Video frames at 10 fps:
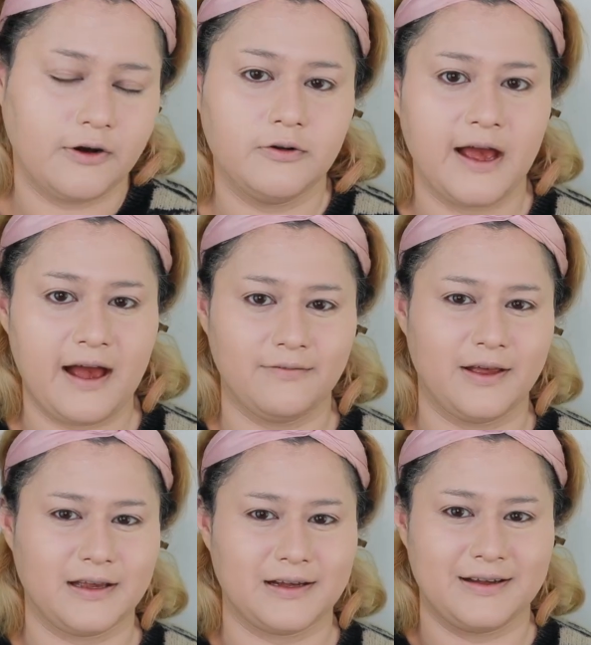I don't have,
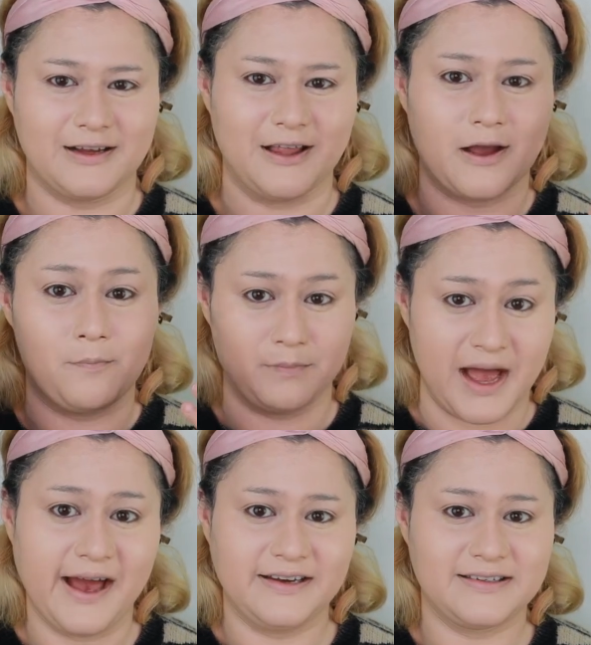like a
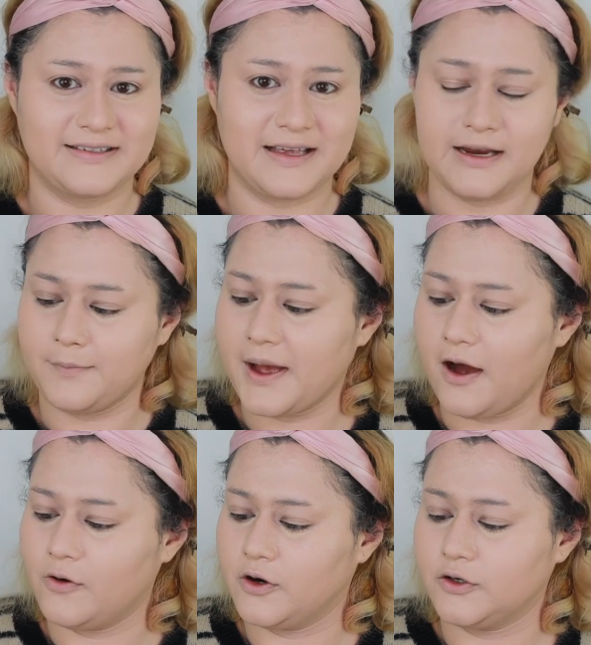matte setting
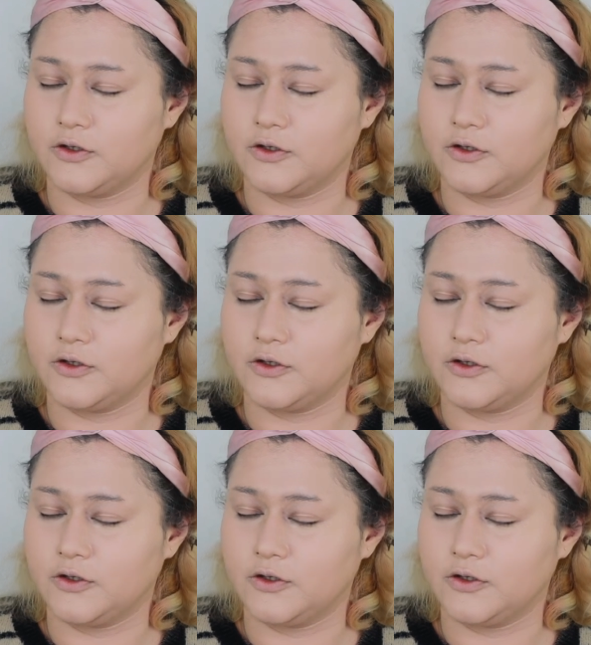powder,